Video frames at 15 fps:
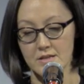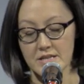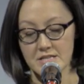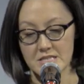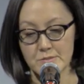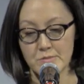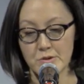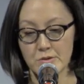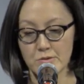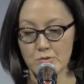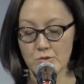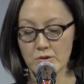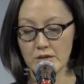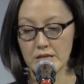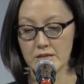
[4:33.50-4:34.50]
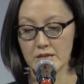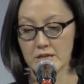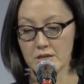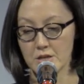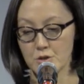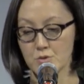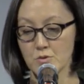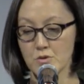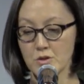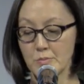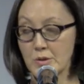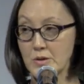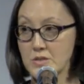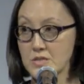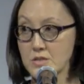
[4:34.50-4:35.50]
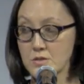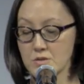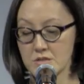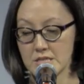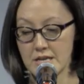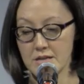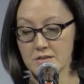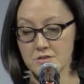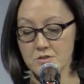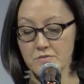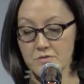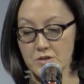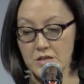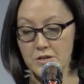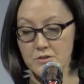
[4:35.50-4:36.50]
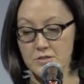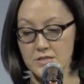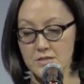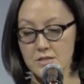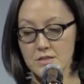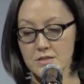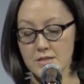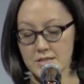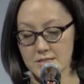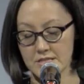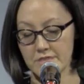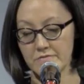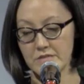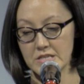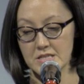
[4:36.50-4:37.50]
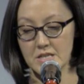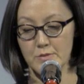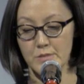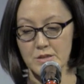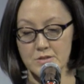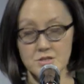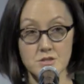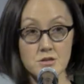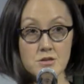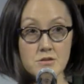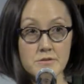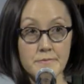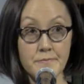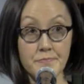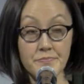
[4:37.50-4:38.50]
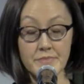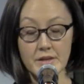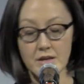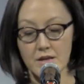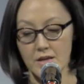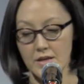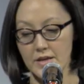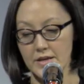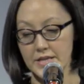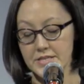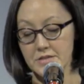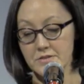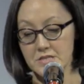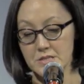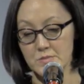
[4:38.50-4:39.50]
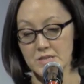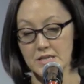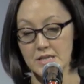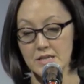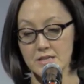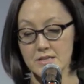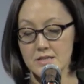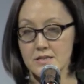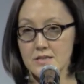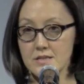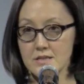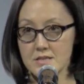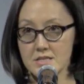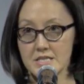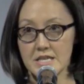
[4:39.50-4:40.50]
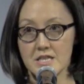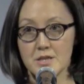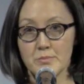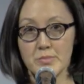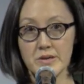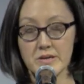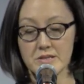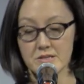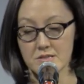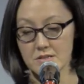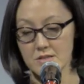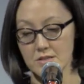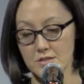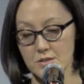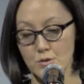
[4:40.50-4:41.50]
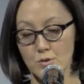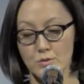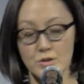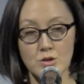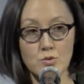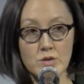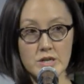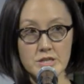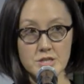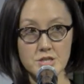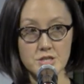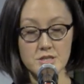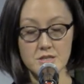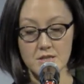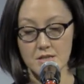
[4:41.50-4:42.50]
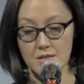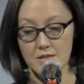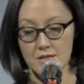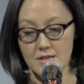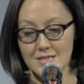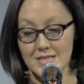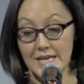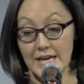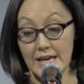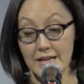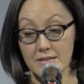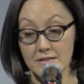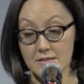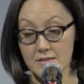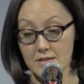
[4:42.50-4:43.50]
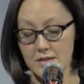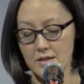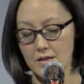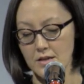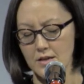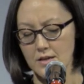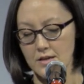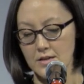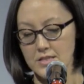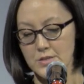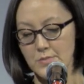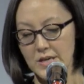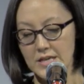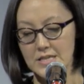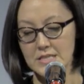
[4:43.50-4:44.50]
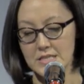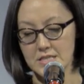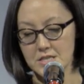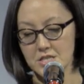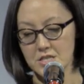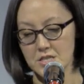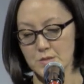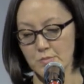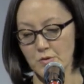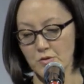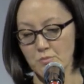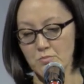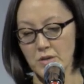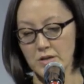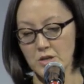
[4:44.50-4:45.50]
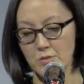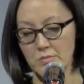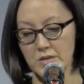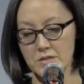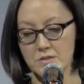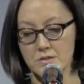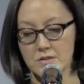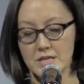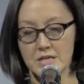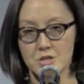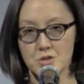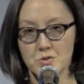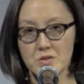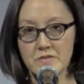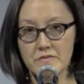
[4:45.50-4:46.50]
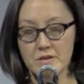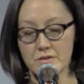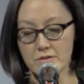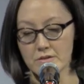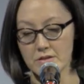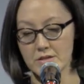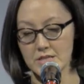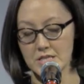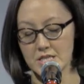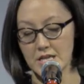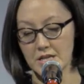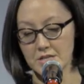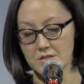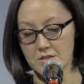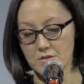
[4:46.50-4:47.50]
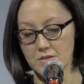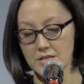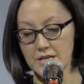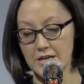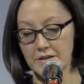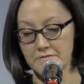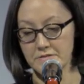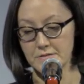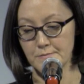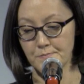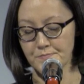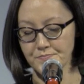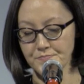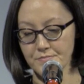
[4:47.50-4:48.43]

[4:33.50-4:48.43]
That small organ can control a person who stands over 170 centimeters tall. It tells them to eat, to take the bus, to hold a grudge, to hate, and to make decisions both monumental and trivial that change their lives.